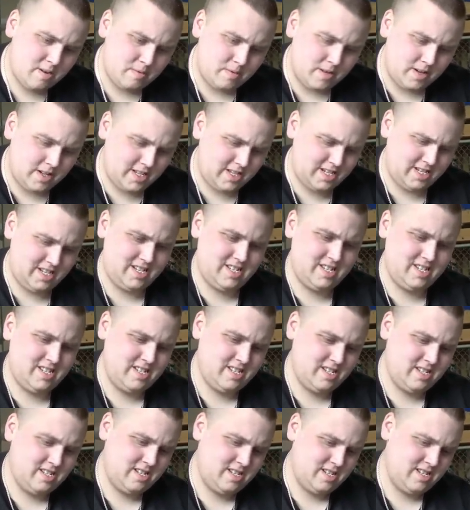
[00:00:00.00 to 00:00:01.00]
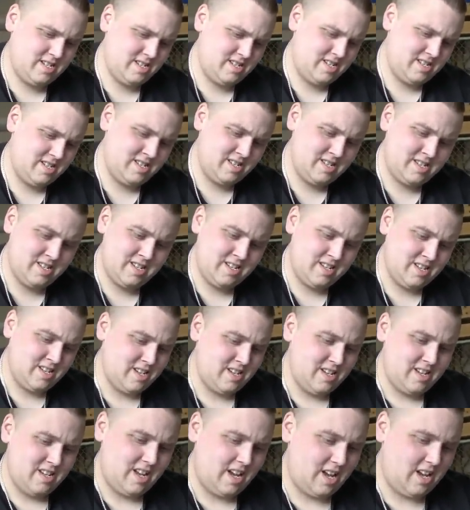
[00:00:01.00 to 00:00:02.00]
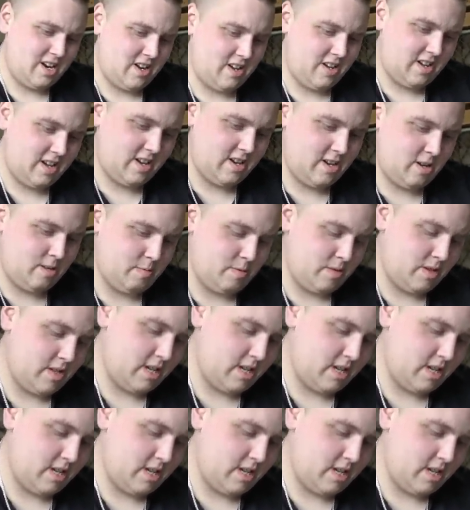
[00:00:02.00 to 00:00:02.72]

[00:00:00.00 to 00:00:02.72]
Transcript: What? What? I know. I gotta open